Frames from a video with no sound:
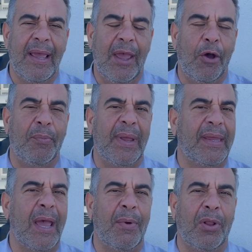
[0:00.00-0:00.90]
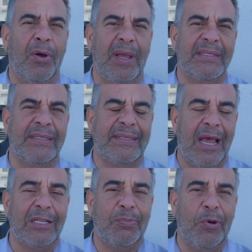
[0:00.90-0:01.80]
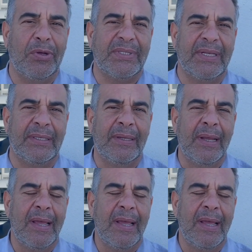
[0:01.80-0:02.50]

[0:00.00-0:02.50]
helped me come along as a salesperson,